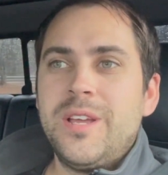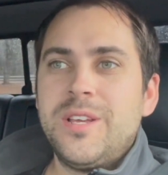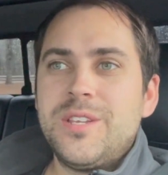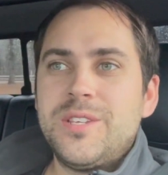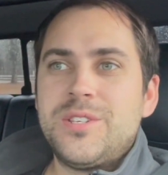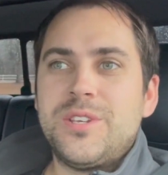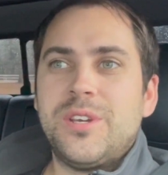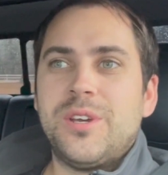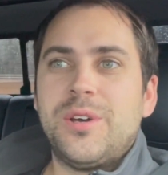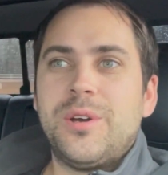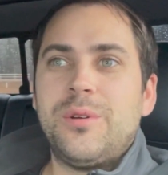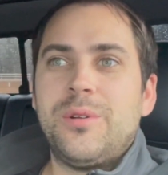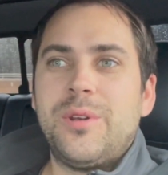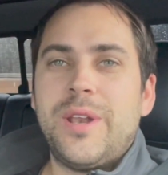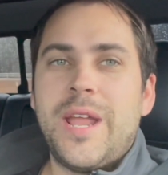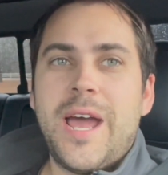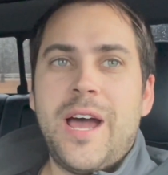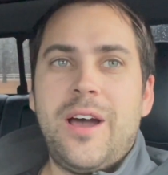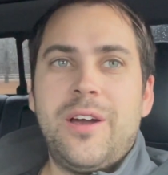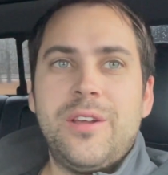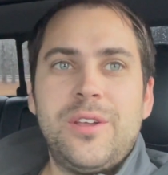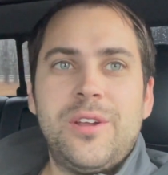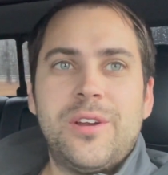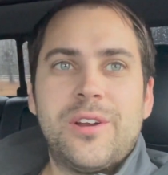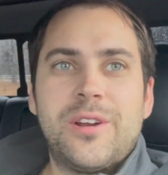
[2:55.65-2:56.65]
So
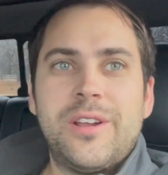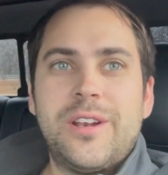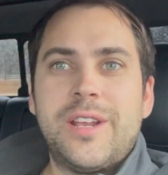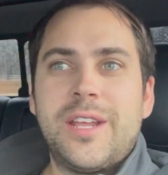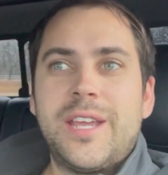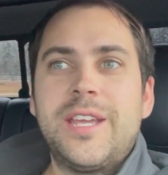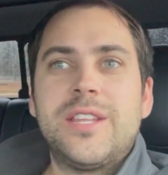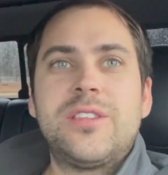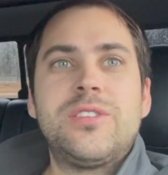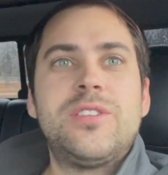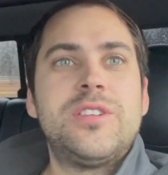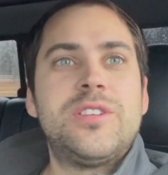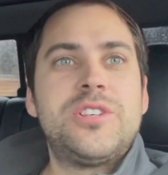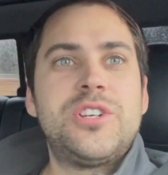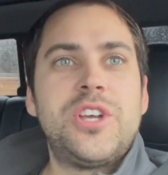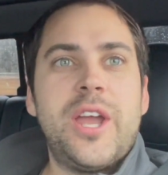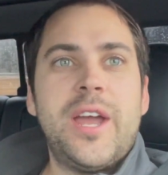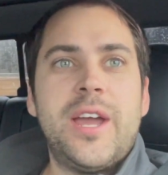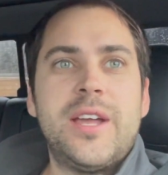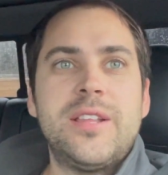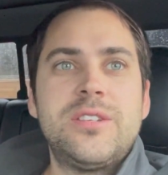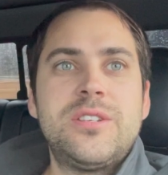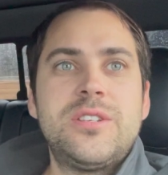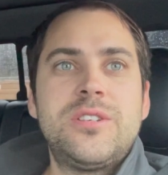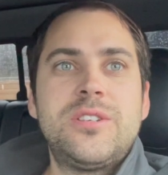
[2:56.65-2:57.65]
now you're going to get the
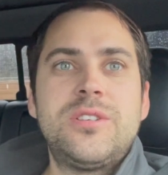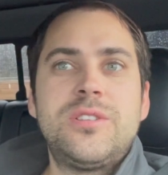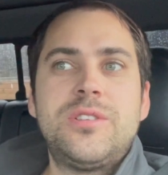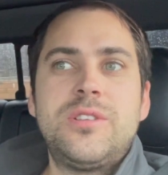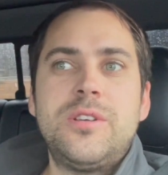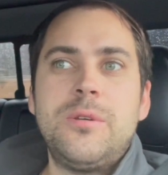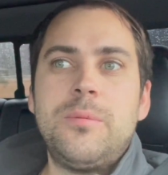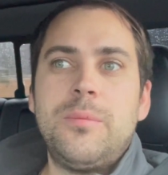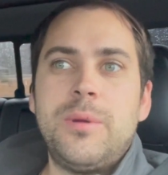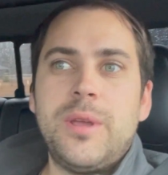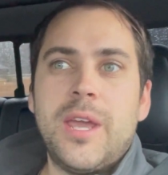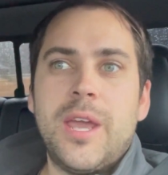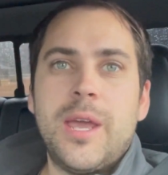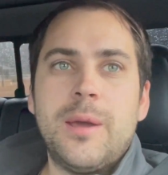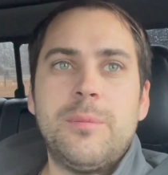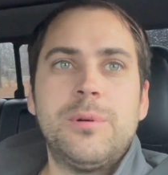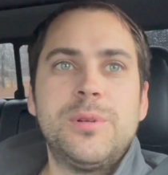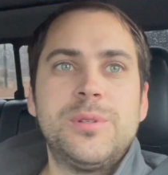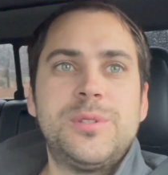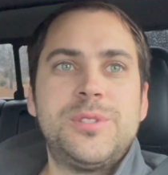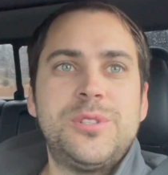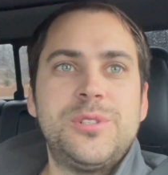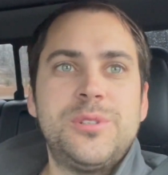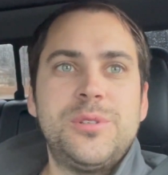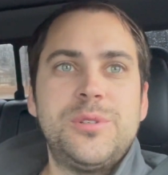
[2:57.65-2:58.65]
chance to be able
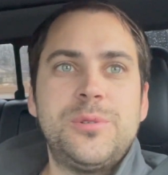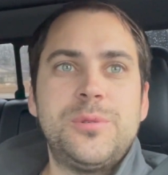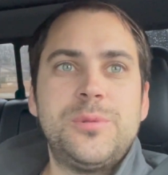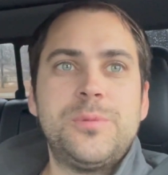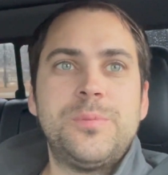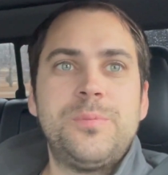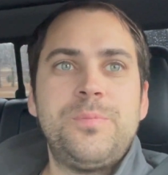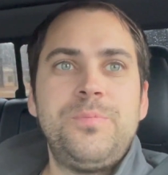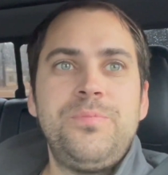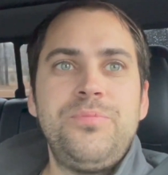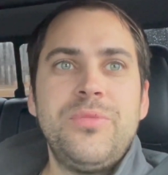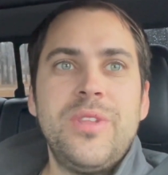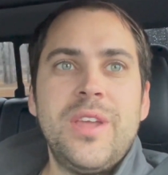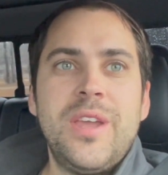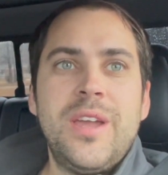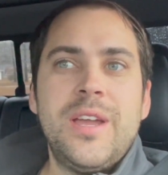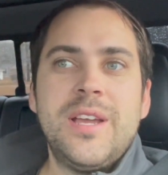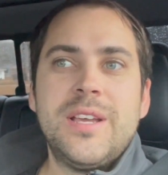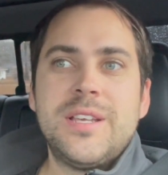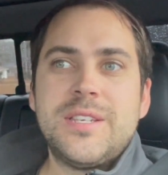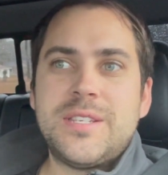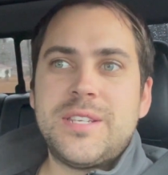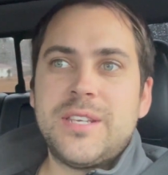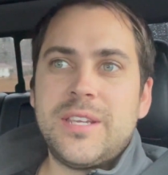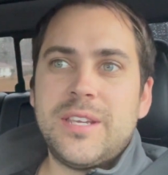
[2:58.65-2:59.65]

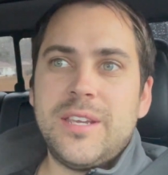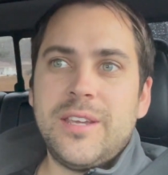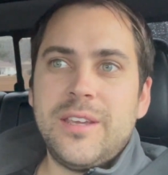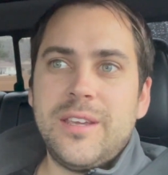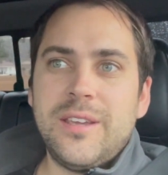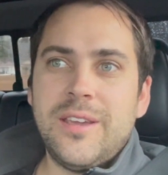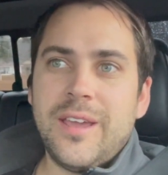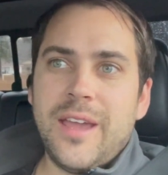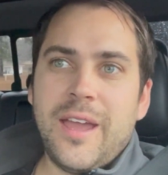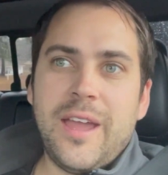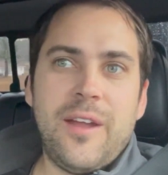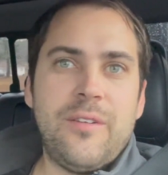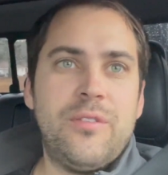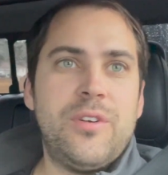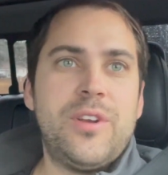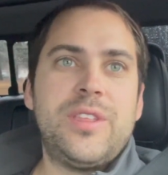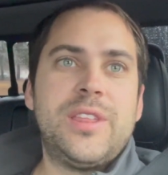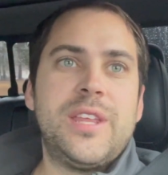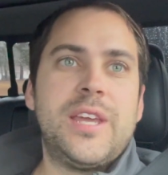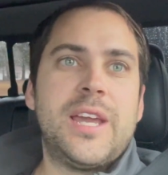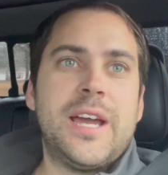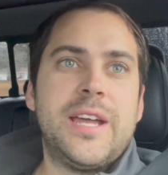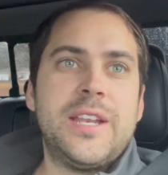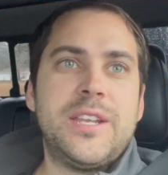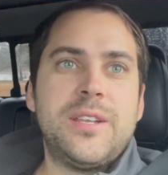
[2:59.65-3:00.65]
to see
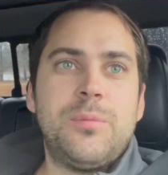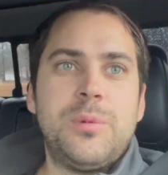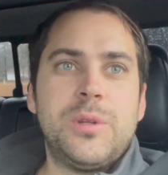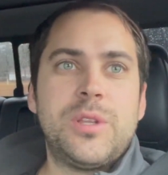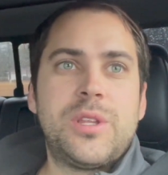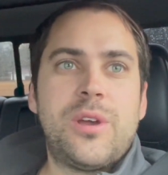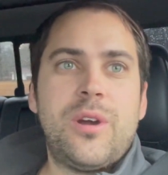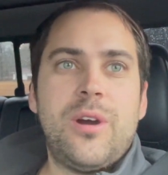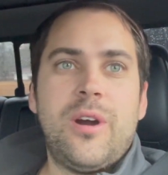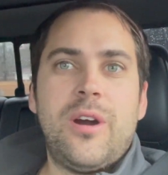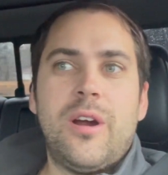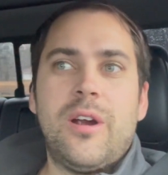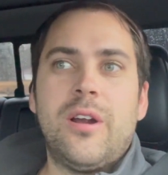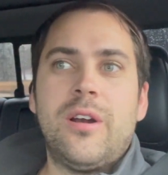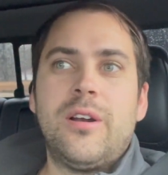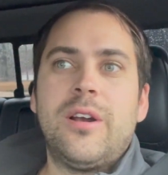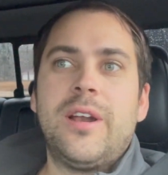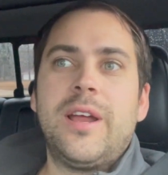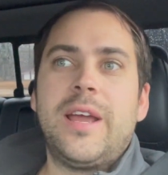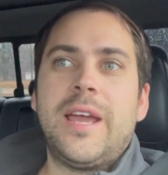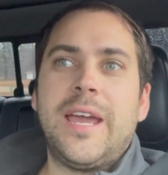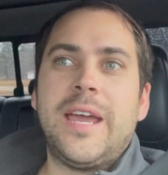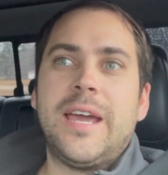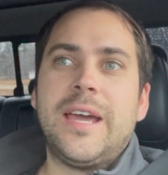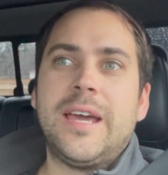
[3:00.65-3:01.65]
everything I did with the car,
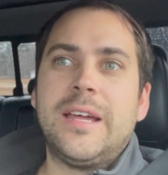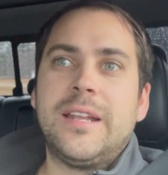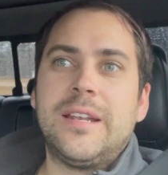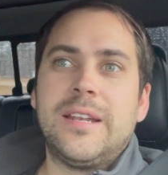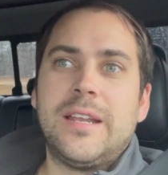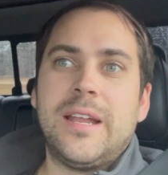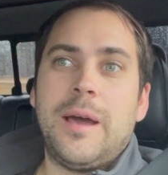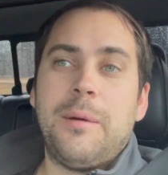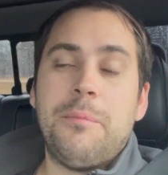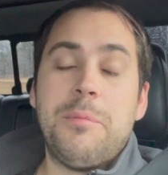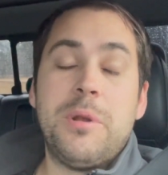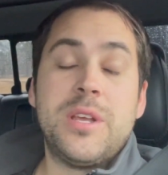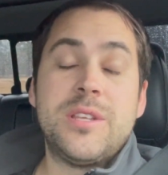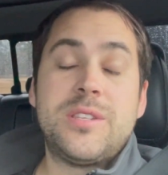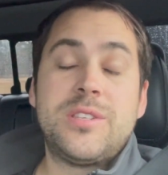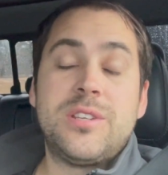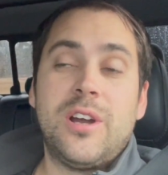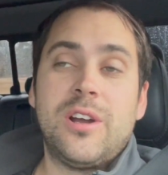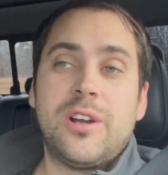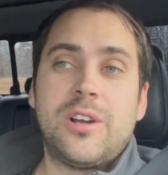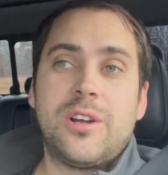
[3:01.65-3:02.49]
and I'm going to